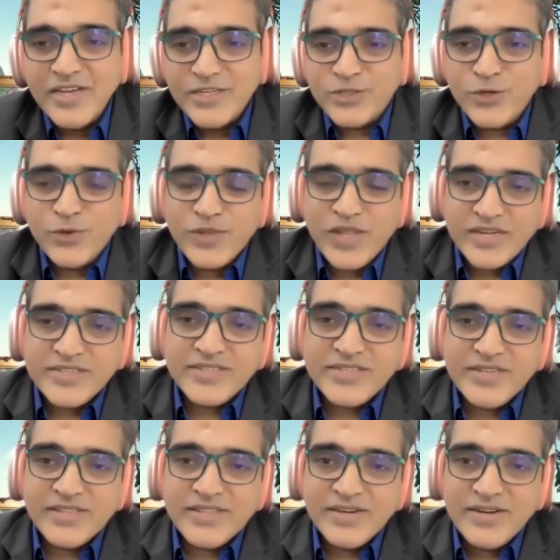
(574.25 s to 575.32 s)
So that's
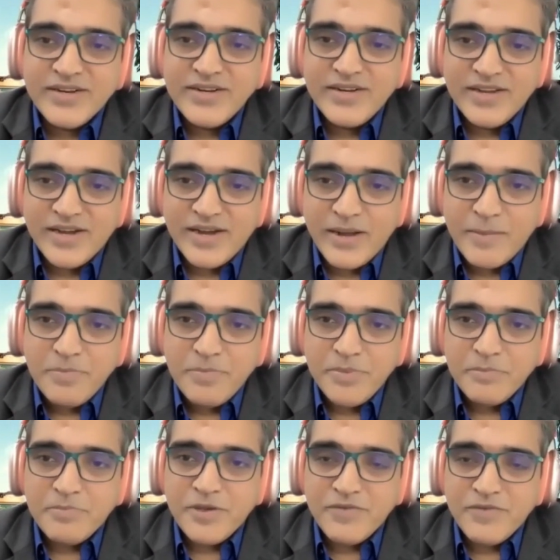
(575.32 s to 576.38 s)
the third
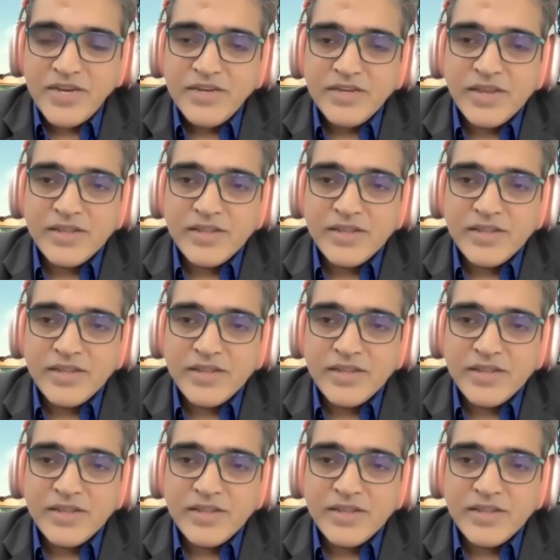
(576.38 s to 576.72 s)
pivot.